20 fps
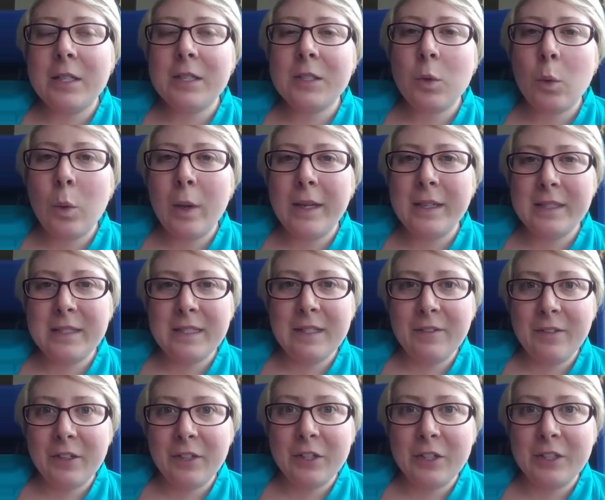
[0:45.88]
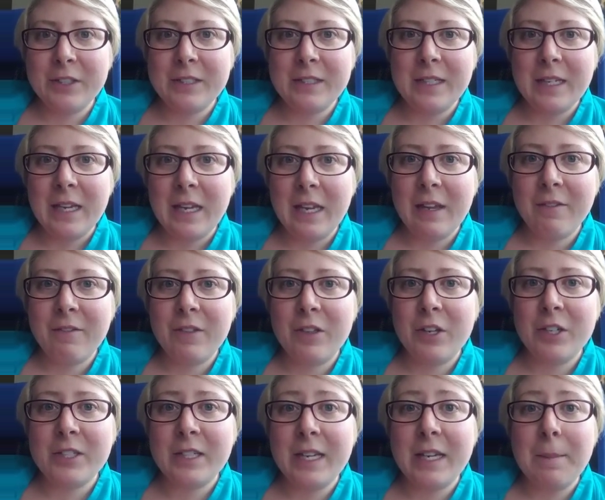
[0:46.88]
it's quite difficult if
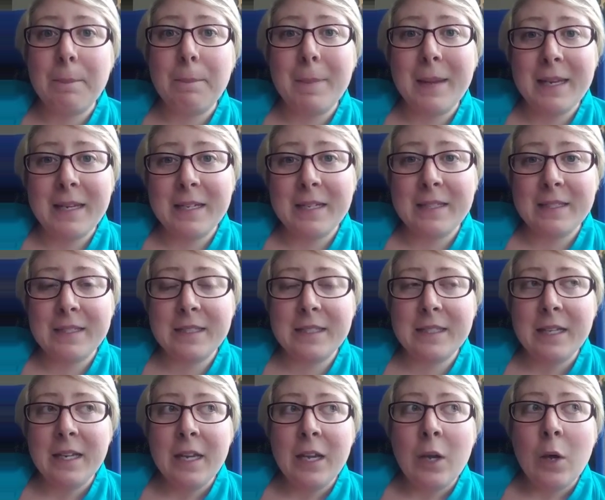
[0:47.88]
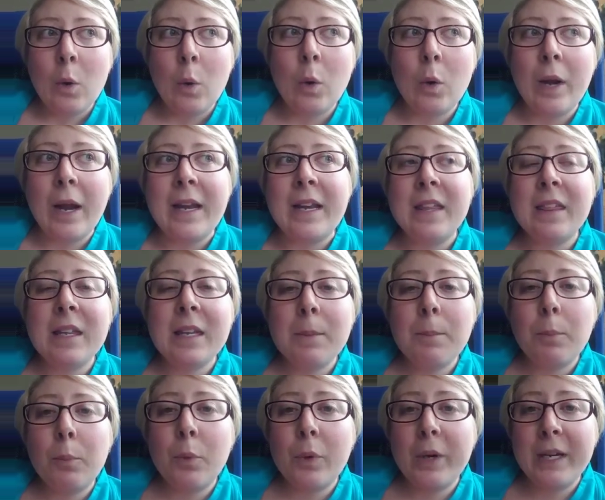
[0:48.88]
there's any maintenance or
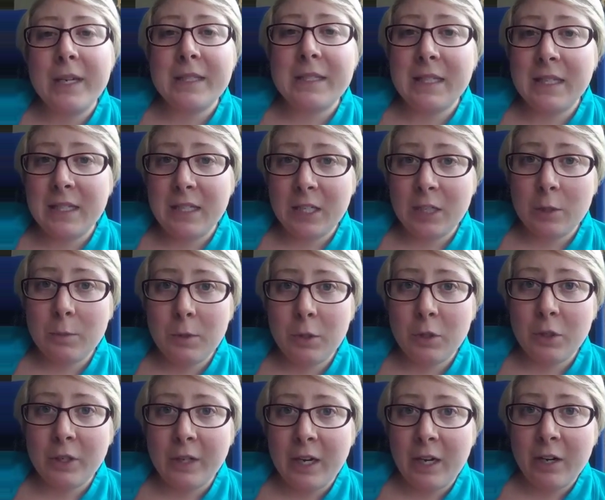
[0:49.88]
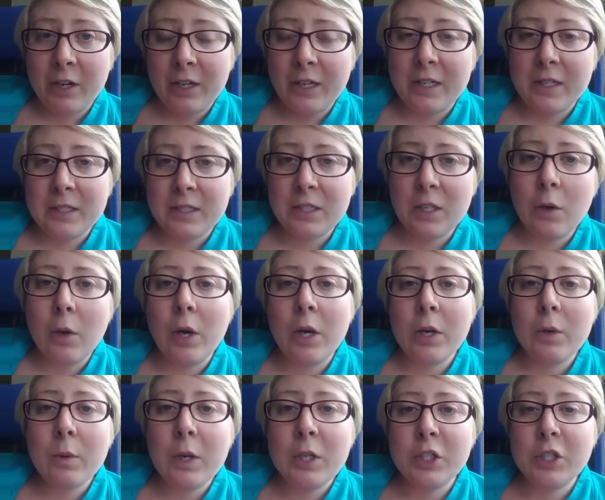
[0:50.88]
anything breaks in the communal areas. So
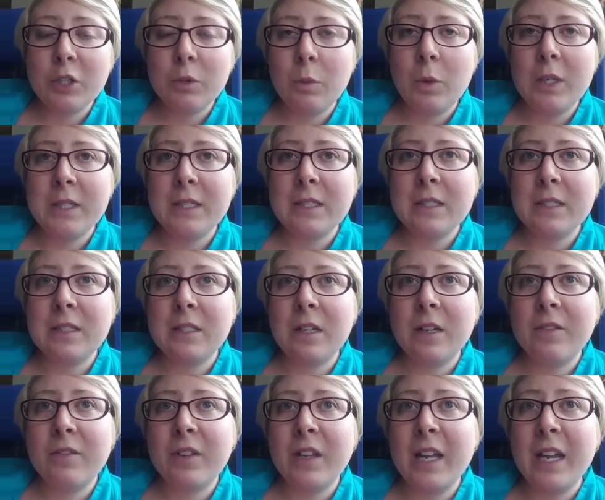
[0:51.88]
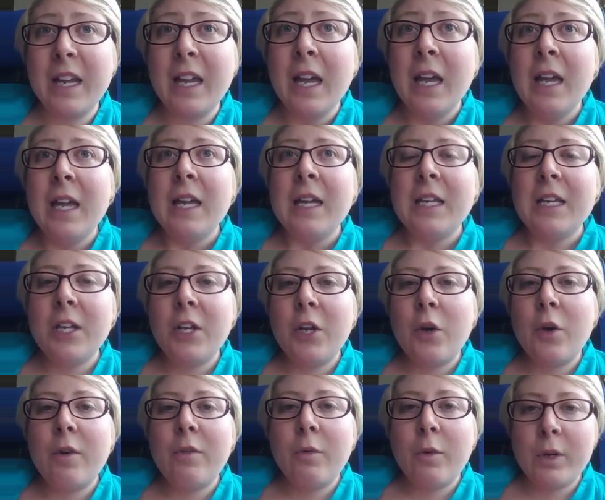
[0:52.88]
her question was stuff like, you
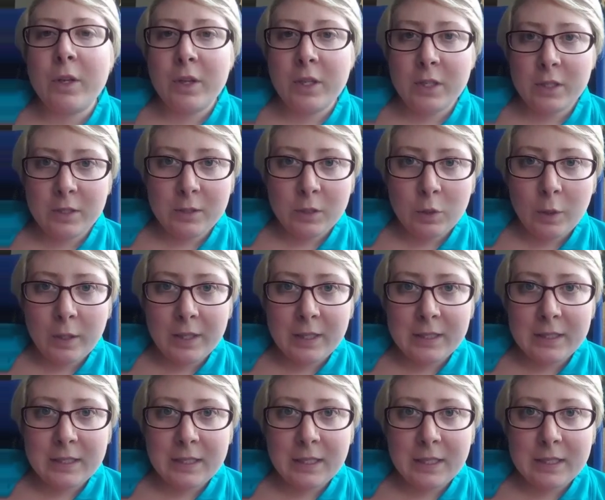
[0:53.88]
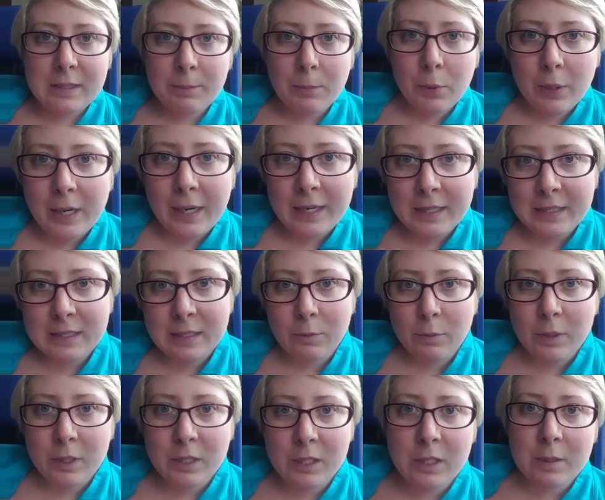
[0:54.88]
know, if one of the toilet seats breaks in
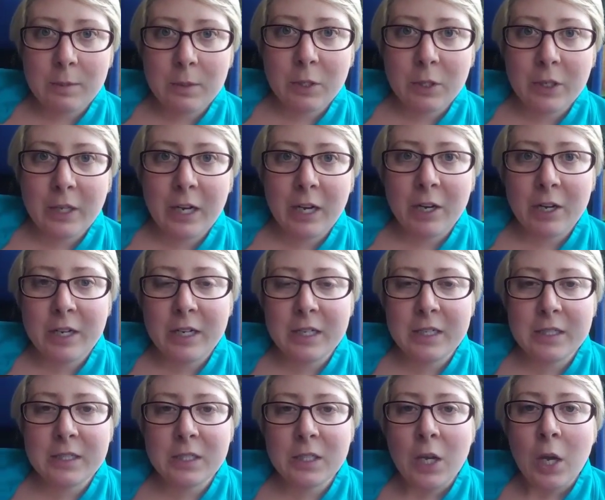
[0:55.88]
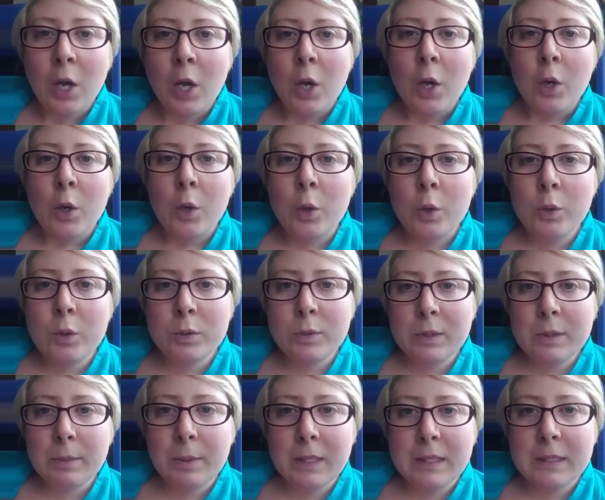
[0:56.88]
one of the communal areas, who's
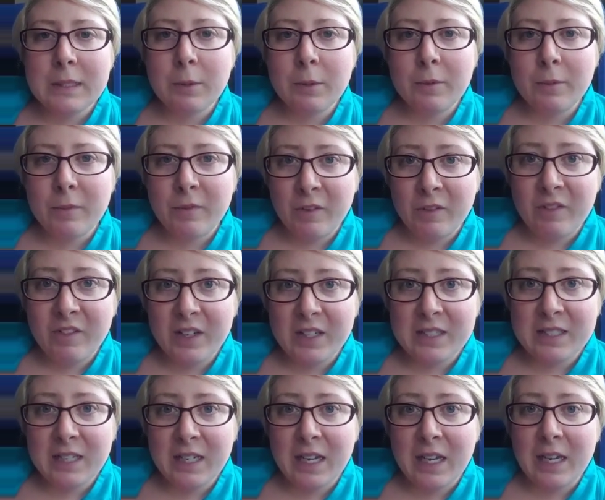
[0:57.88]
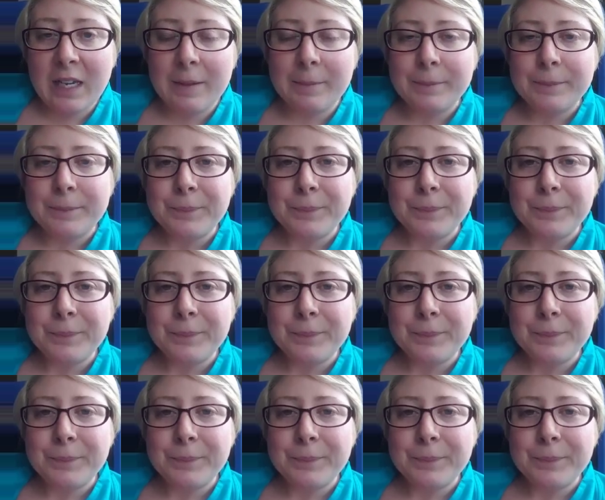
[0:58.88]
responsible for fixing it?